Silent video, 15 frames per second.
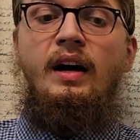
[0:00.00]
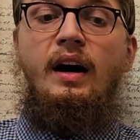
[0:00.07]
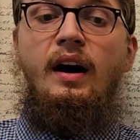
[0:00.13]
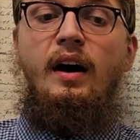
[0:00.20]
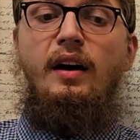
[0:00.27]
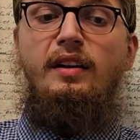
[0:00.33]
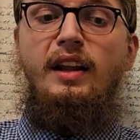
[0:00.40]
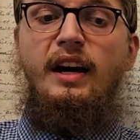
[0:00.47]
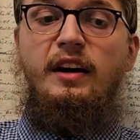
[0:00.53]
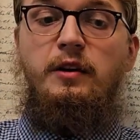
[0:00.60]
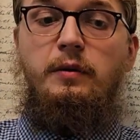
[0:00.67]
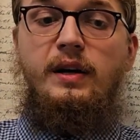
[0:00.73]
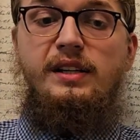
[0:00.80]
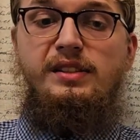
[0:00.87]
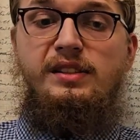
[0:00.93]
Unlike
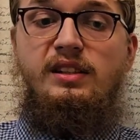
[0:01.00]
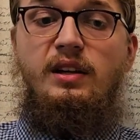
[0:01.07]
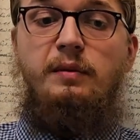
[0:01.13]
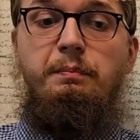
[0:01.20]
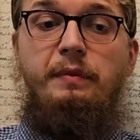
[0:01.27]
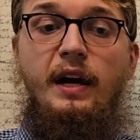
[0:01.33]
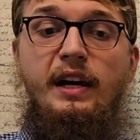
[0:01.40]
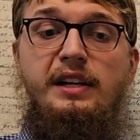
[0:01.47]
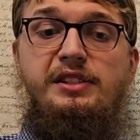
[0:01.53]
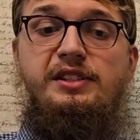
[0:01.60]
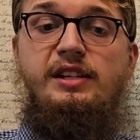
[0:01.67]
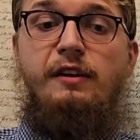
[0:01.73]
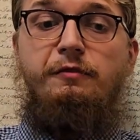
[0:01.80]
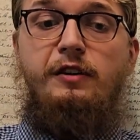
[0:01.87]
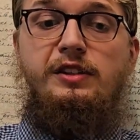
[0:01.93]
Quest, the biggest
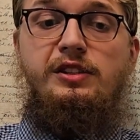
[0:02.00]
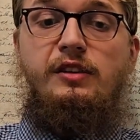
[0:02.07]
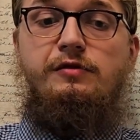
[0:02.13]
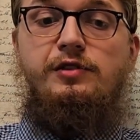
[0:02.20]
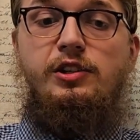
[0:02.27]
difference of